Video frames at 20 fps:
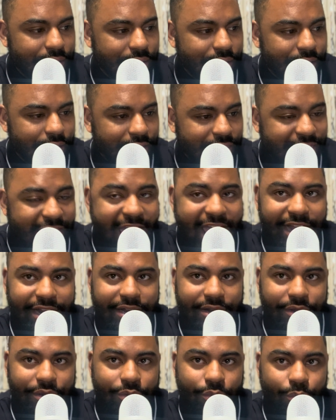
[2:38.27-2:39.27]

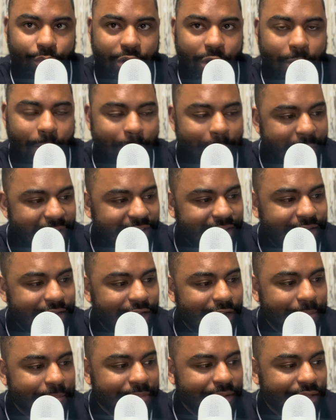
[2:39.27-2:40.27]
that will make
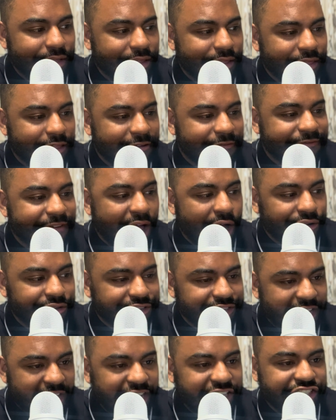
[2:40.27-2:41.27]
up the
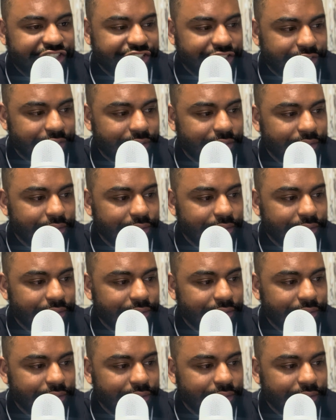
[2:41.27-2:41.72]
foundation